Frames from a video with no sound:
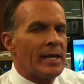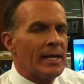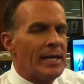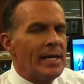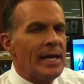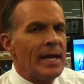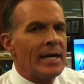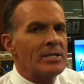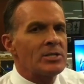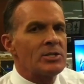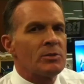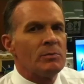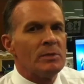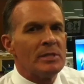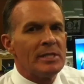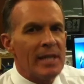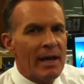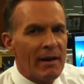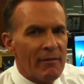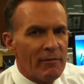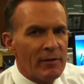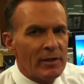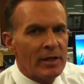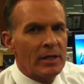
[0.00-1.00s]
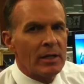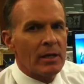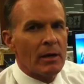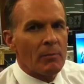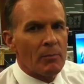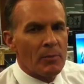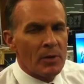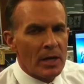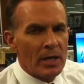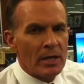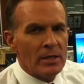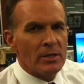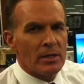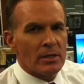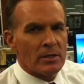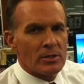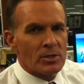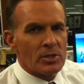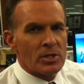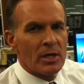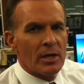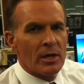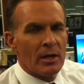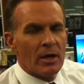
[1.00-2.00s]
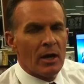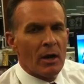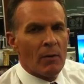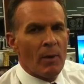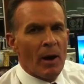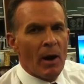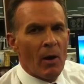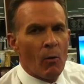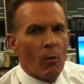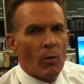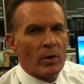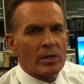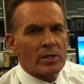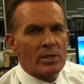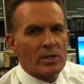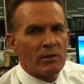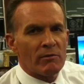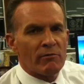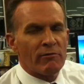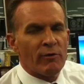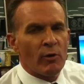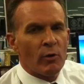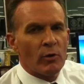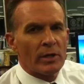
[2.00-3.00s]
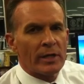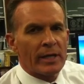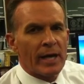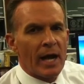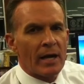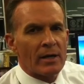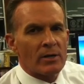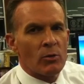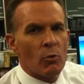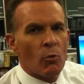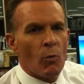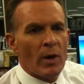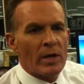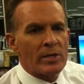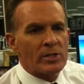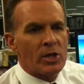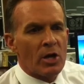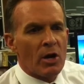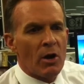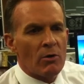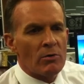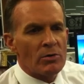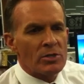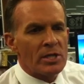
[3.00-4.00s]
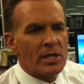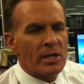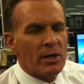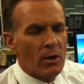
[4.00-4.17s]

He has some definite opinions about what is unfolding out on the West Coast.